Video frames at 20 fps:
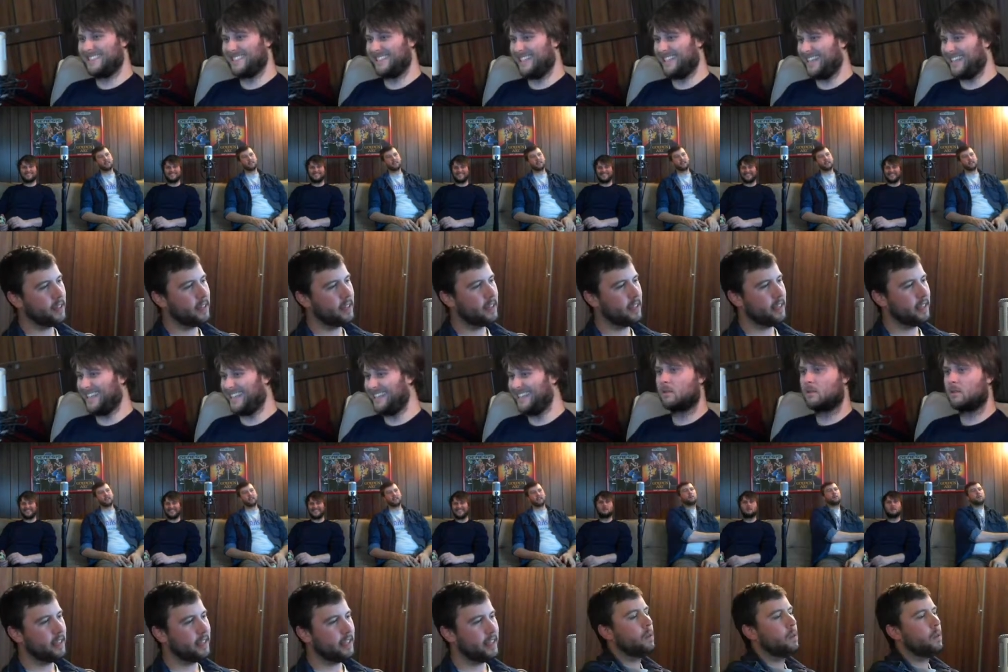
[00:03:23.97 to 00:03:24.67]
Speaker 1: just
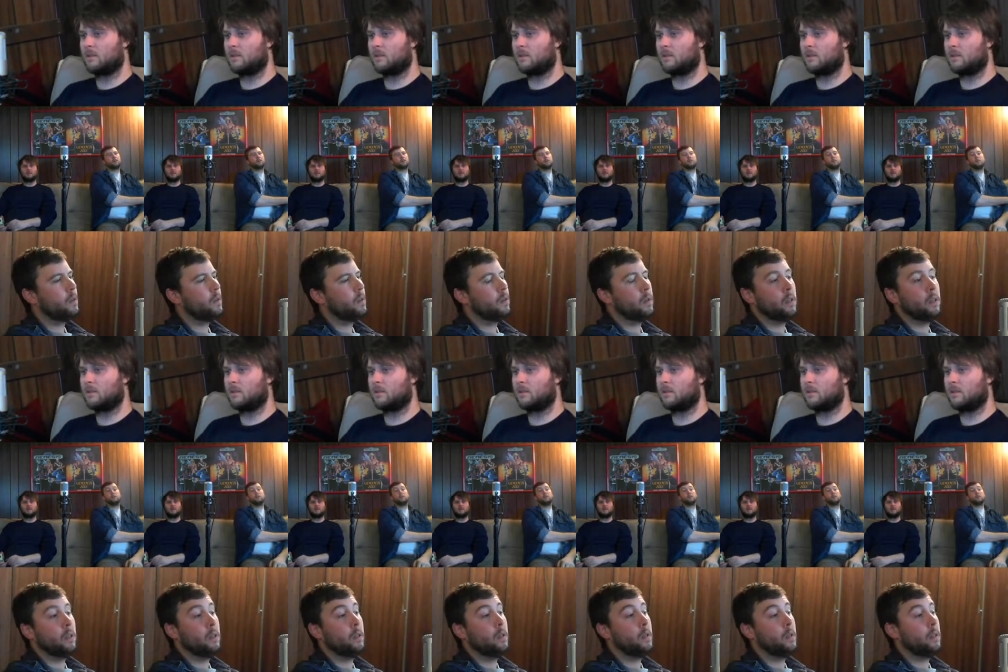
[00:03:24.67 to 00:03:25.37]
not.
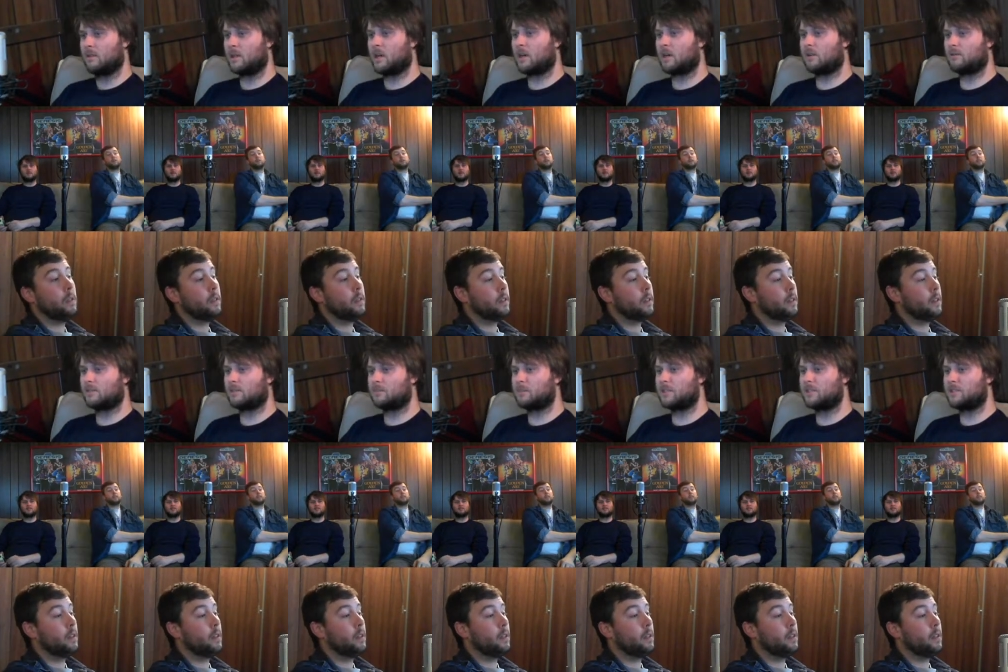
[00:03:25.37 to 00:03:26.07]

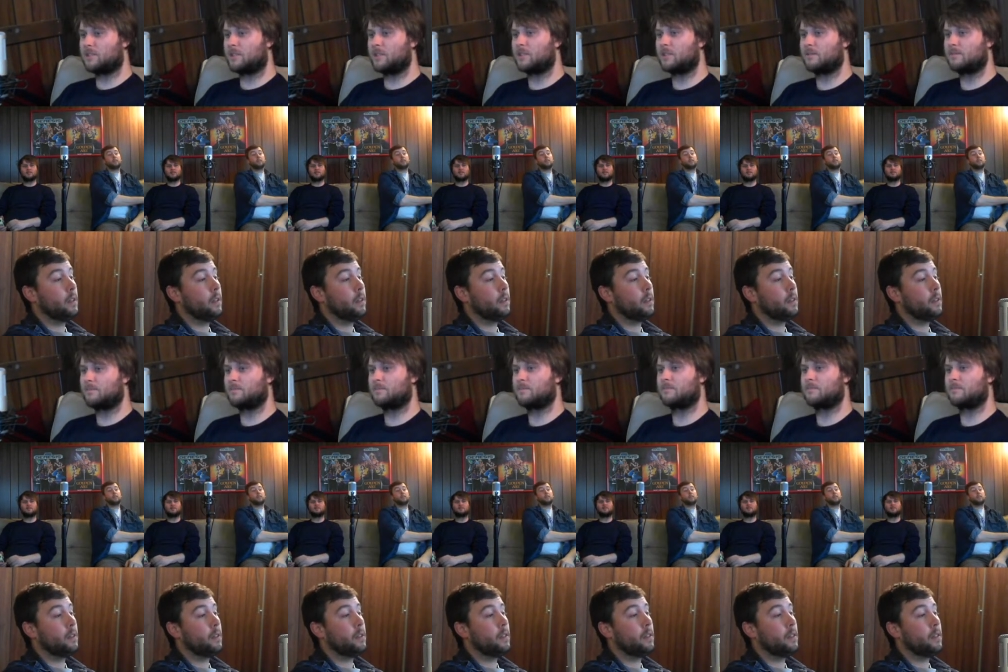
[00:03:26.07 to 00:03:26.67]
Oh, sphinxer,